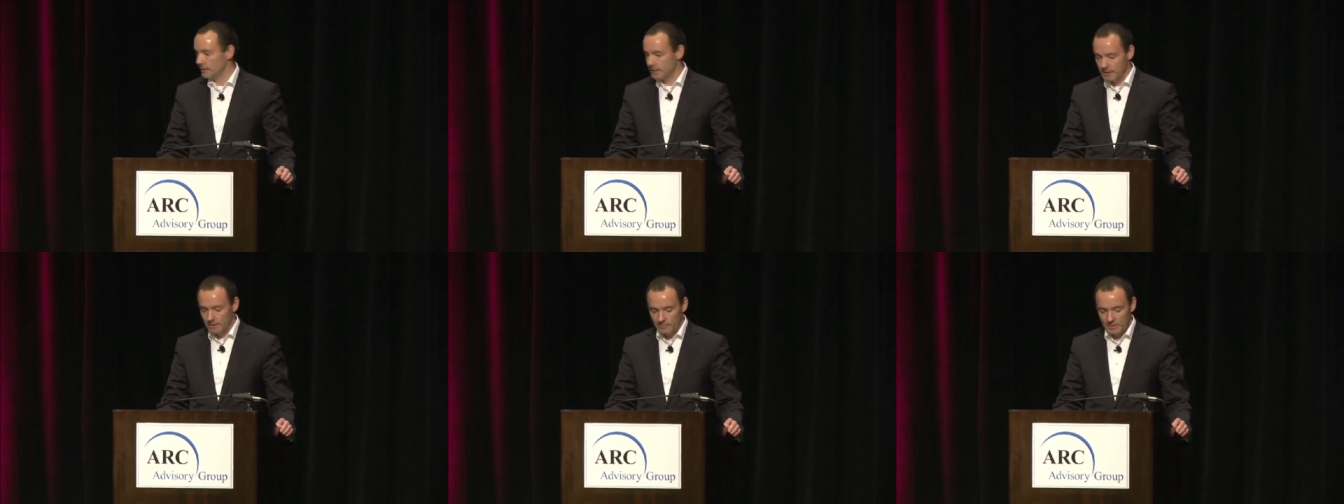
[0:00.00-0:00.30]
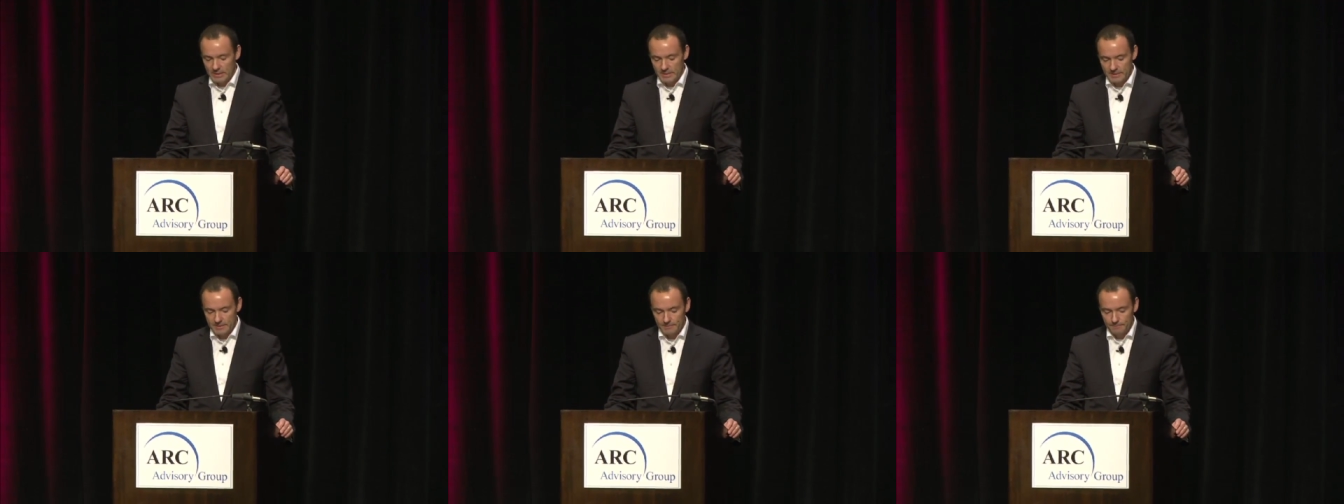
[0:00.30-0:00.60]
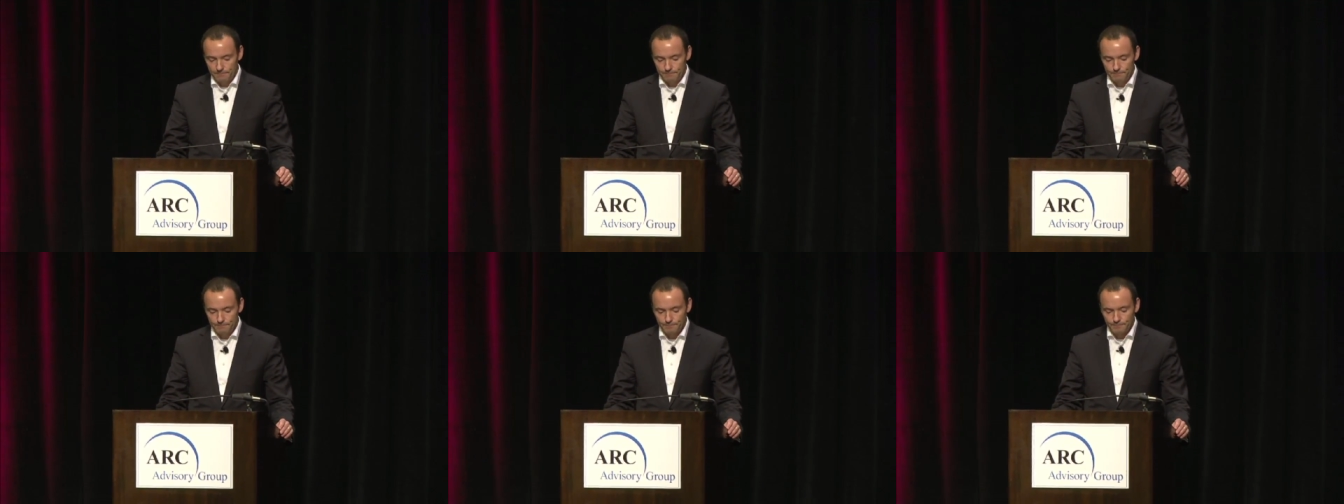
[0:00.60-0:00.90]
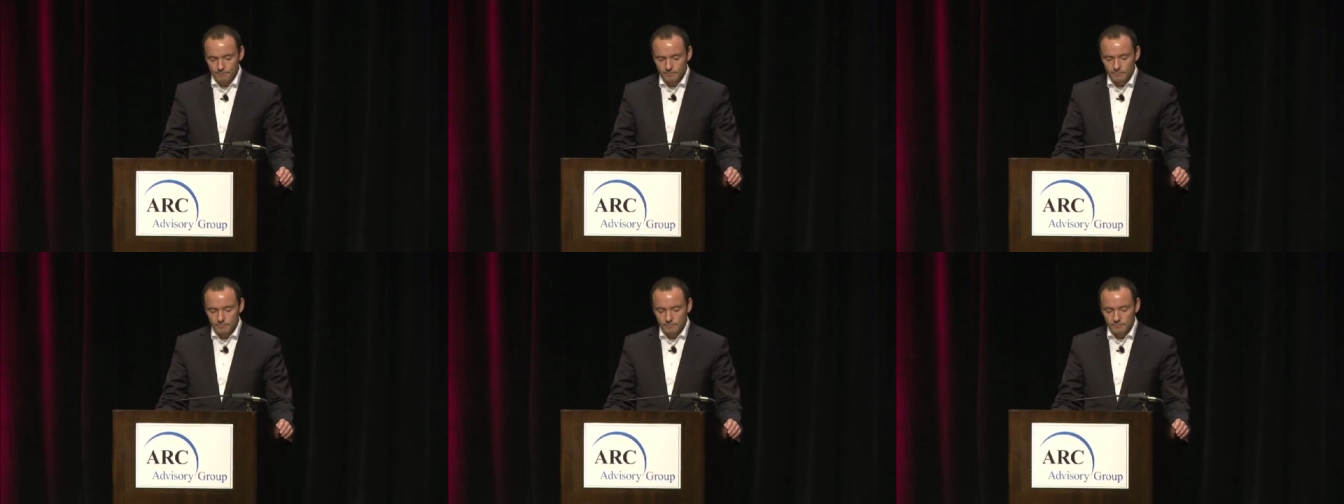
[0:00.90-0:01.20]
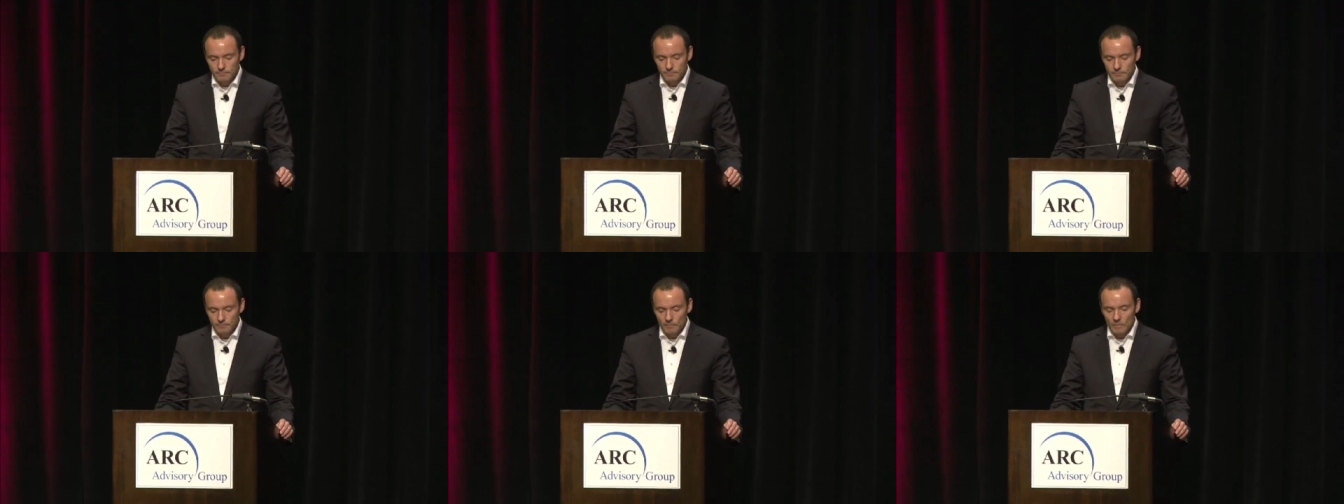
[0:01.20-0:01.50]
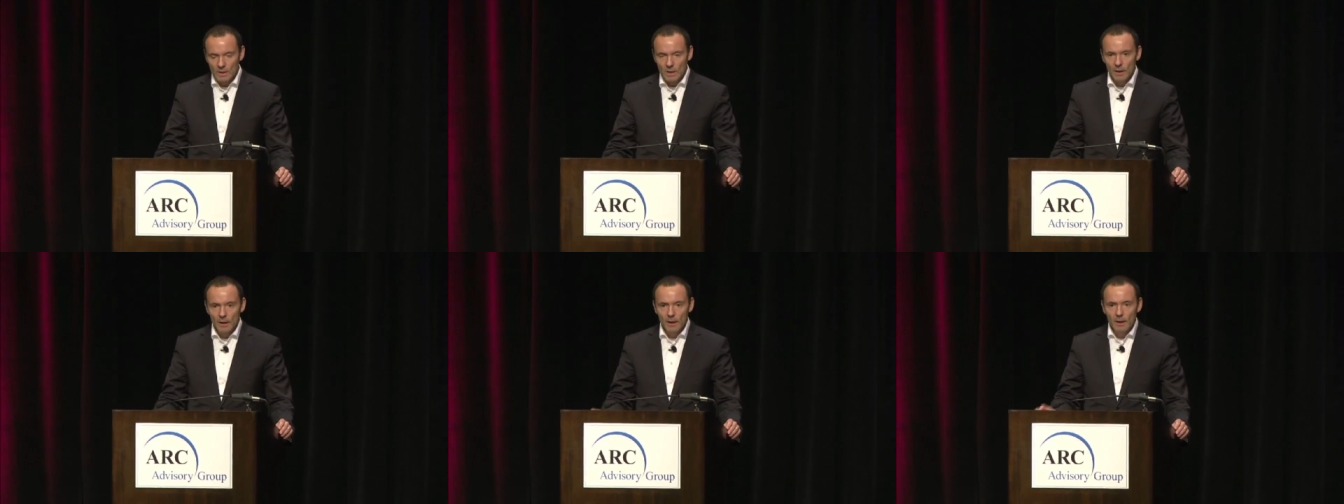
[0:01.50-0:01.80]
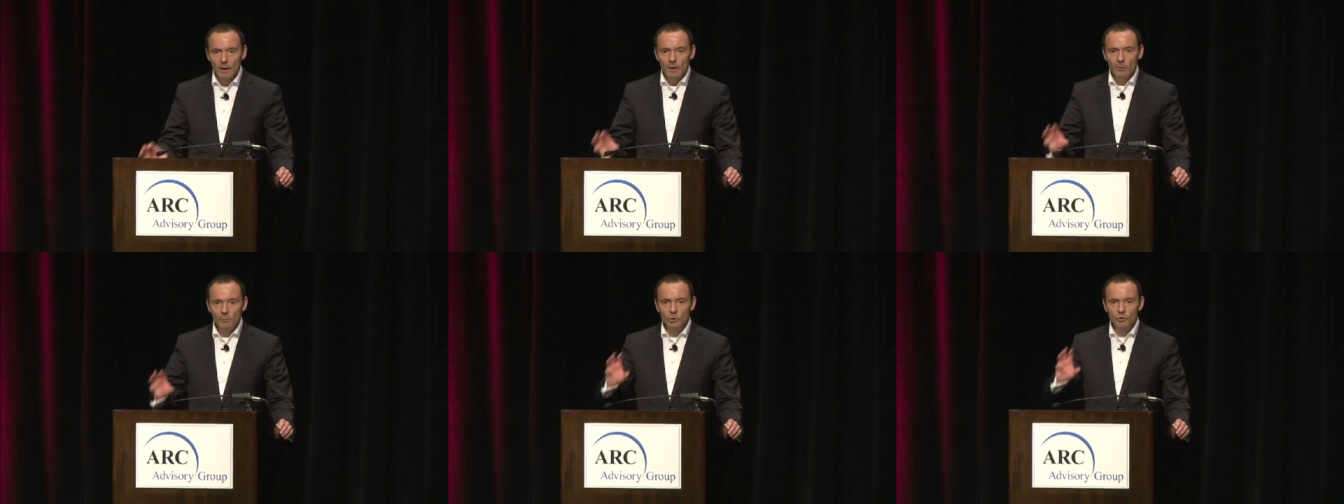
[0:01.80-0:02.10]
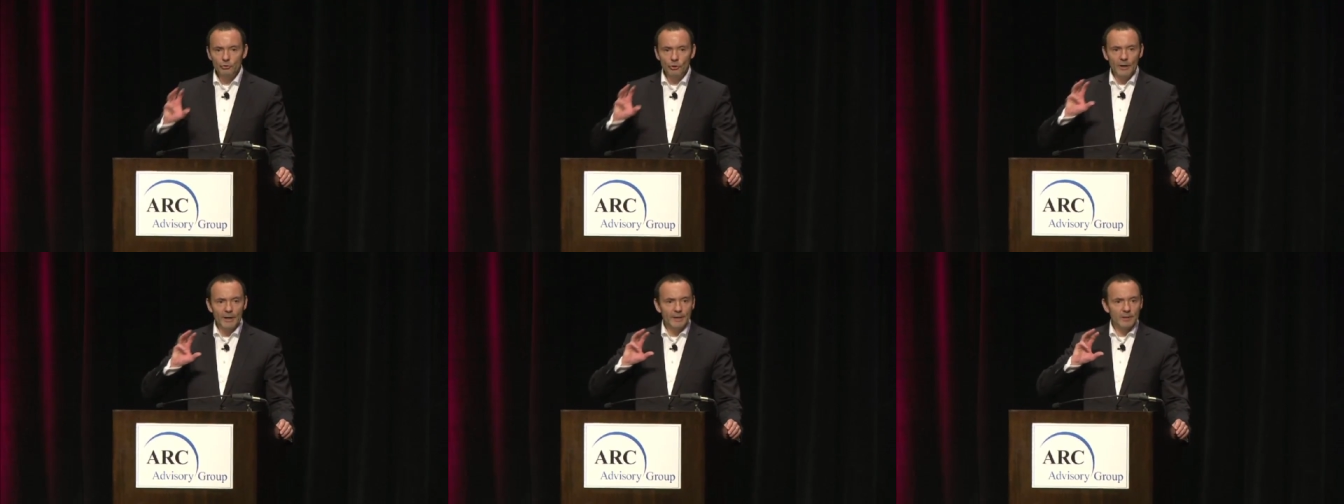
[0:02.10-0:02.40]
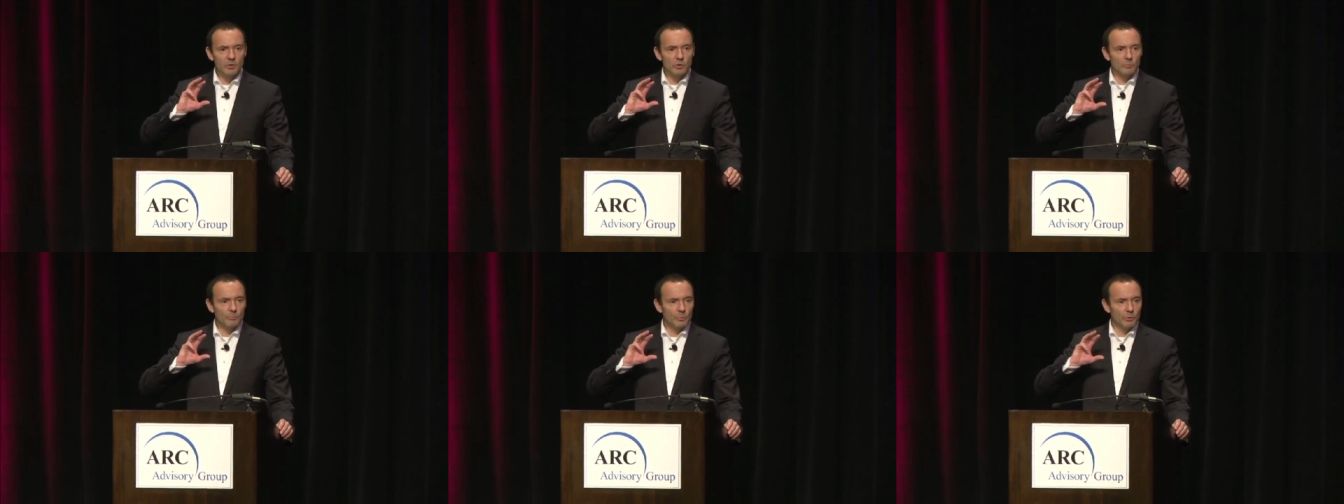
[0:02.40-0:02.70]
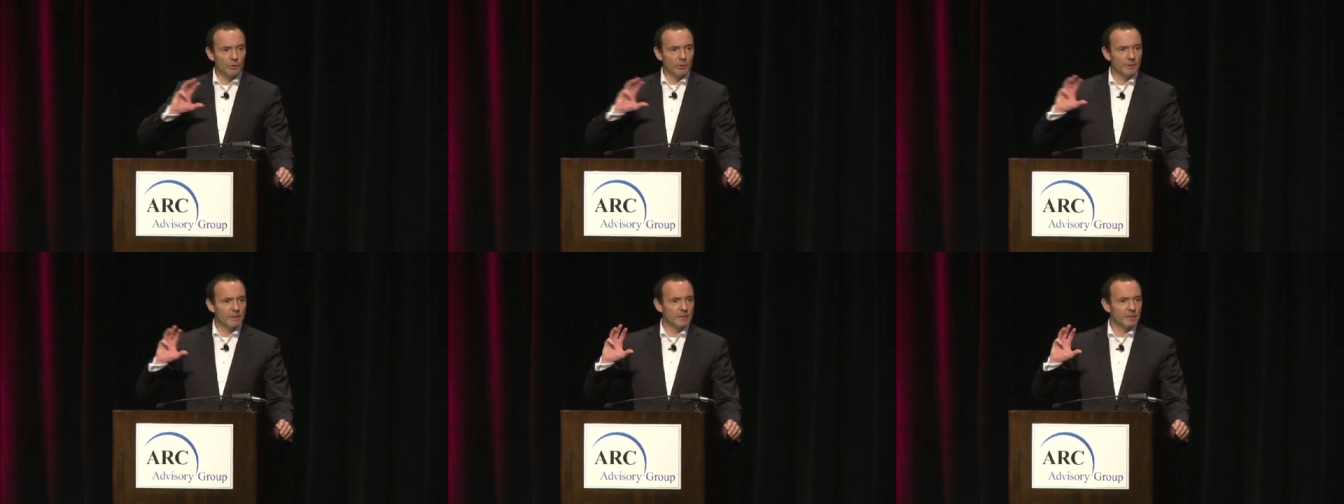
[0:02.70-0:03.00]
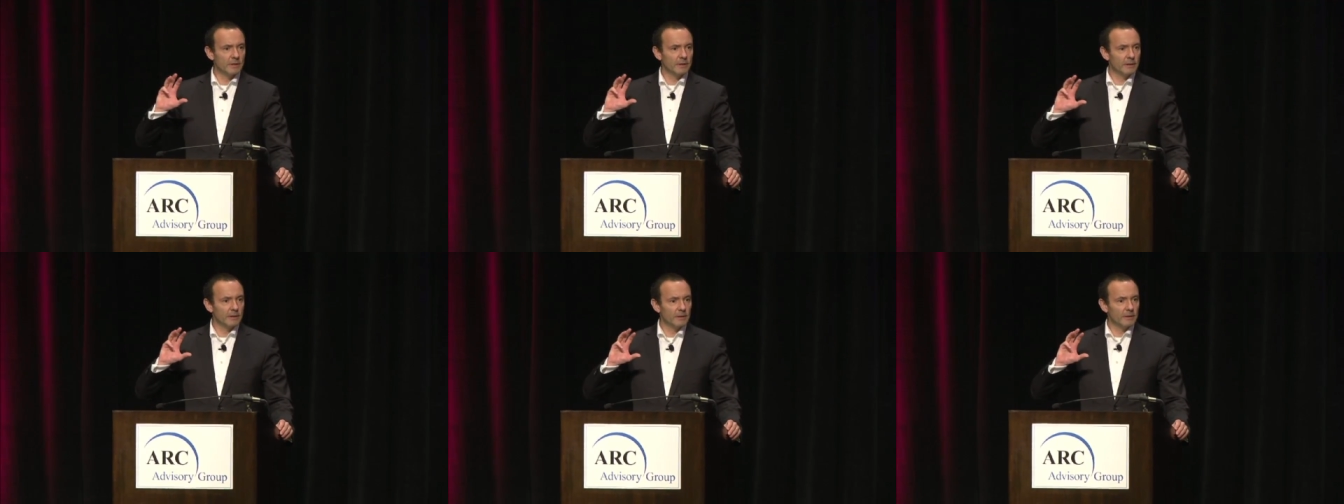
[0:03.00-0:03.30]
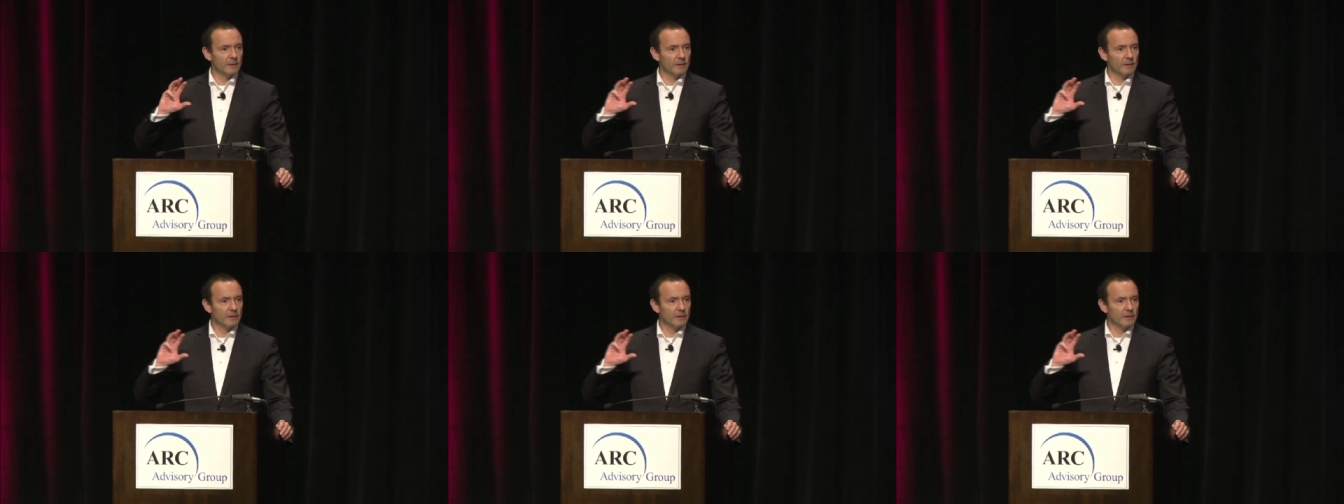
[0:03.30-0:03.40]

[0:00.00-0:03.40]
at Siemens? We're trying to put